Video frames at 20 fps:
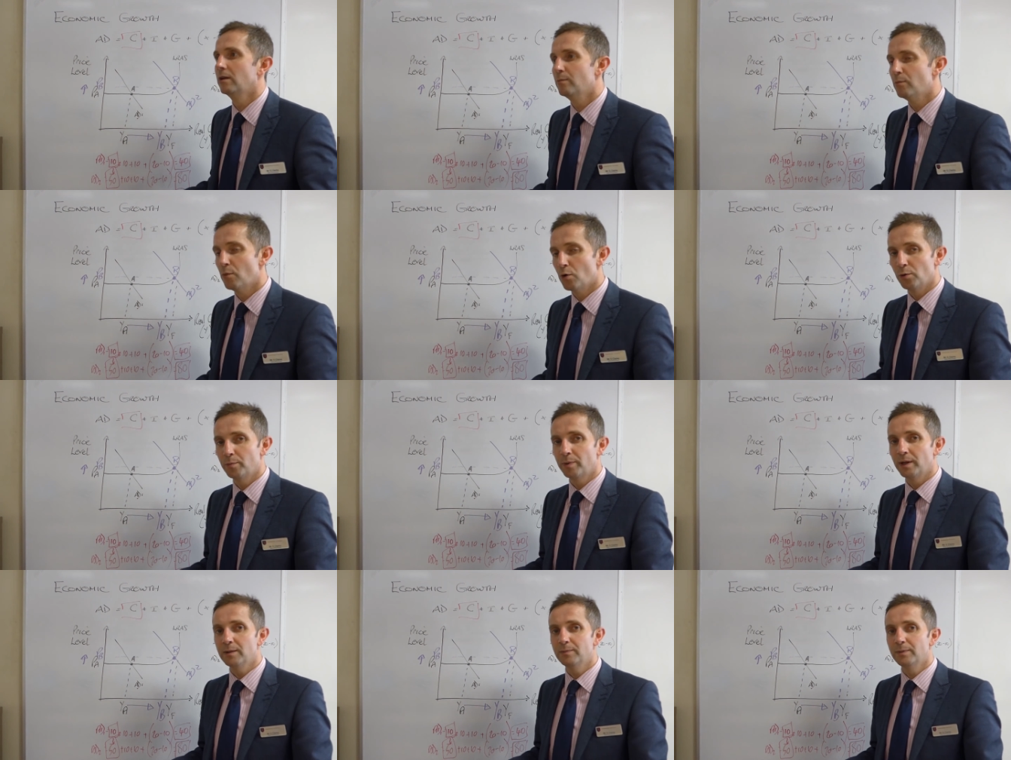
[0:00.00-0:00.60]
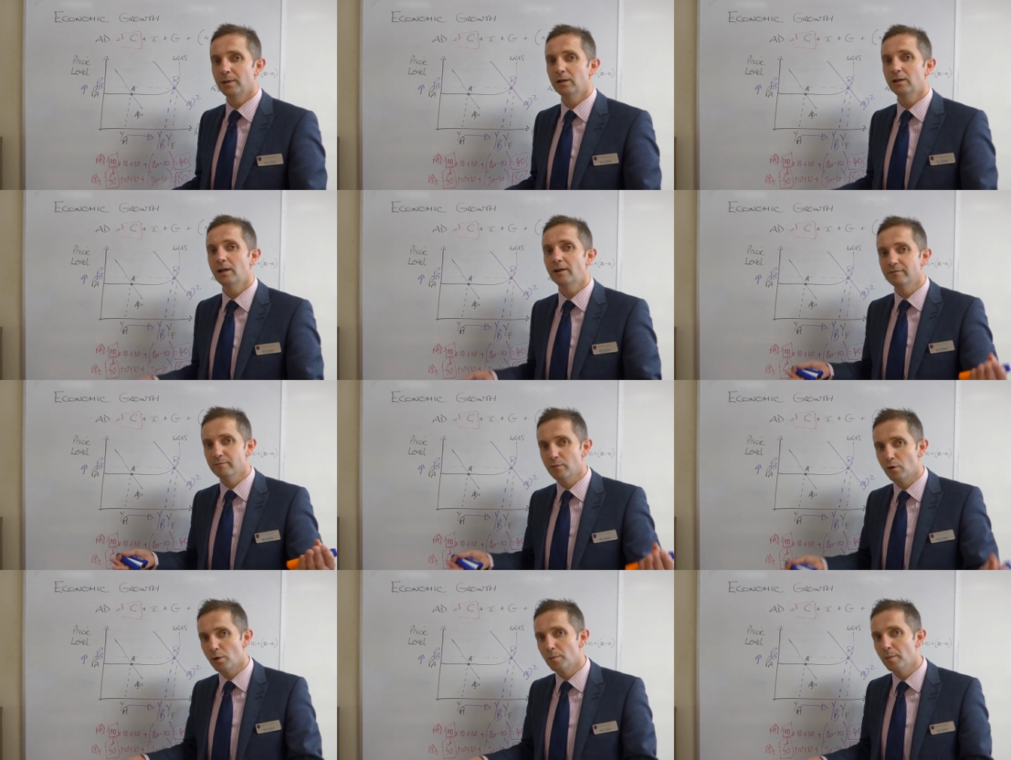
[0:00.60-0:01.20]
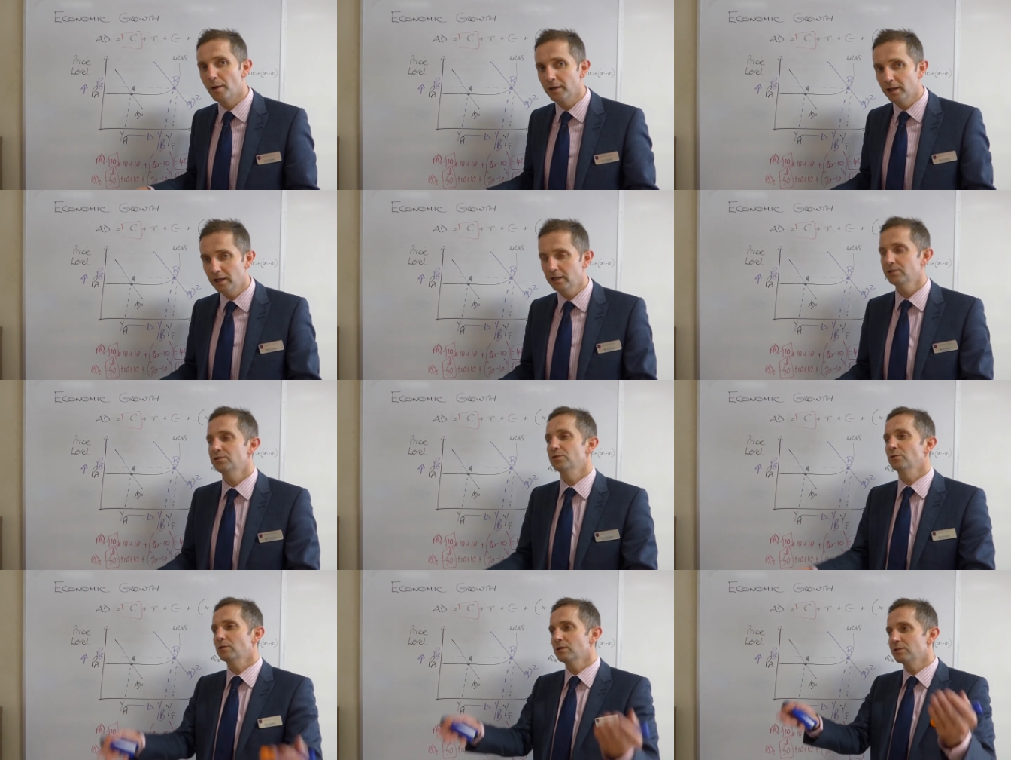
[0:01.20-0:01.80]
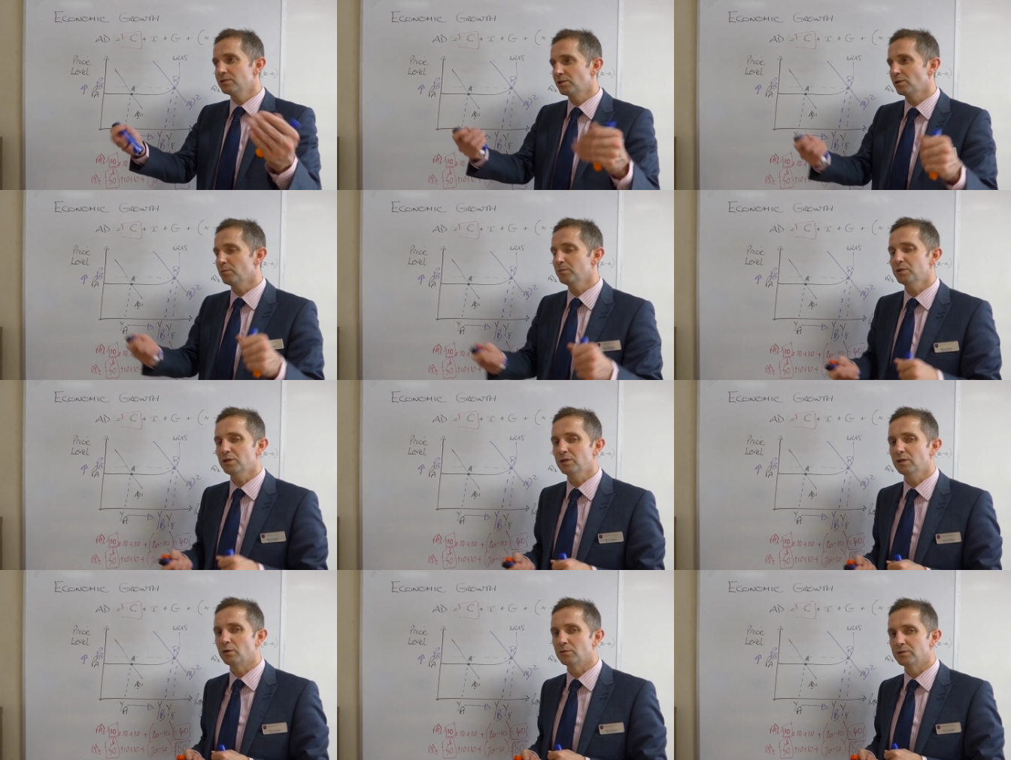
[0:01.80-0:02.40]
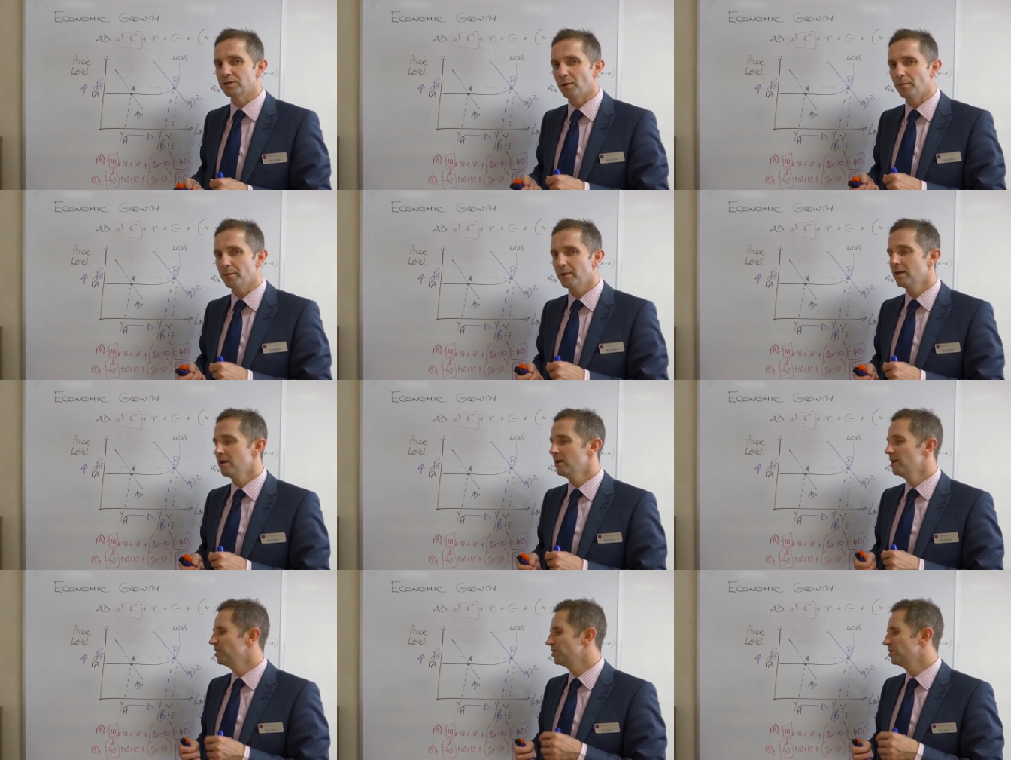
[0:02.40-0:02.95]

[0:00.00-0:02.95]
More people have more money, so consumption goes up.